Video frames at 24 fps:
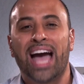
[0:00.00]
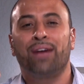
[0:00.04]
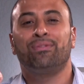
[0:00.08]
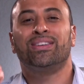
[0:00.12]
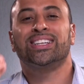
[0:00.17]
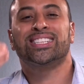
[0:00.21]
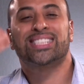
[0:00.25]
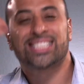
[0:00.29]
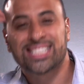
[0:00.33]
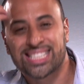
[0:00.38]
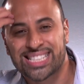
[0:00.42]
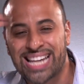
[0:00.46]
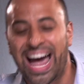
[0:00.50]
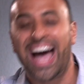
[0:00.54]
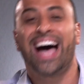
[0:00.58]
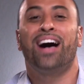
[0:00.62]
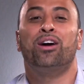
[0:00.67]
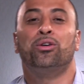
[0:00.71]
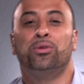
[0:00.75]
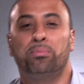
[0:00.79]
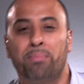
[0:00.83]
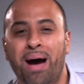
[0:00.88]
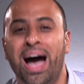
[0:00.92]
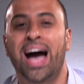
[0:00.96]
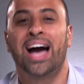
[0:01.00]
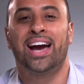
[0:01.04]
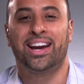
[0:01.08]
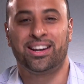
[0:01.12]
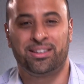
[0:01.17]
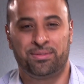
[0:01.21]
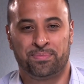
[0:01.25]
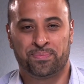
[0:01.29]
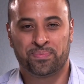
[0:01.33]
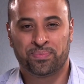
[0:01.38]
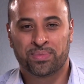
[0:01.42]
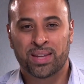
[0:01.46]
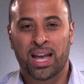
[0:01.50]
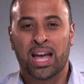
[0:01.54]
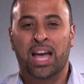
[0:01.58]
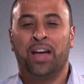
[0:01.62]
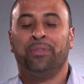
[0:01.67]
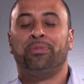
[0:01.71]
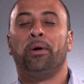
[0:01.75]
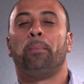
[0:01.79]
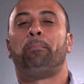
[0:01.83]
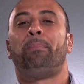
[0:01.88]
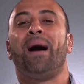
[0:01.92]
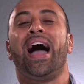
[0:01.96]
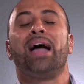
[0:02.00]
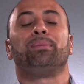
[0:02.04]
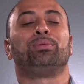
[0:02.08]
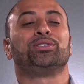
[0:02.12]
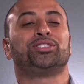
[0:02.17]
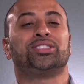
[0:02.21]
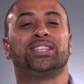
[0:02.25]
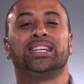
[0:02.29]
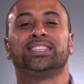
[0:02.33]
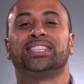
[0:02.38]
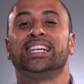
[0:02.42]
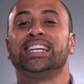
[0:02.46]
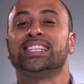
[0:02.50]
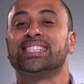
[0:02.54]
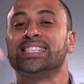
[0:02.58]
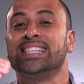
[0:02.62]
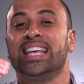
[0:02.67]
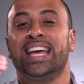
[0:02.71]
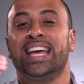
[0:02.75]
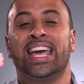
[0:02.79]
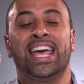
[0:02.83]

have a sound mind. The Bible says he's,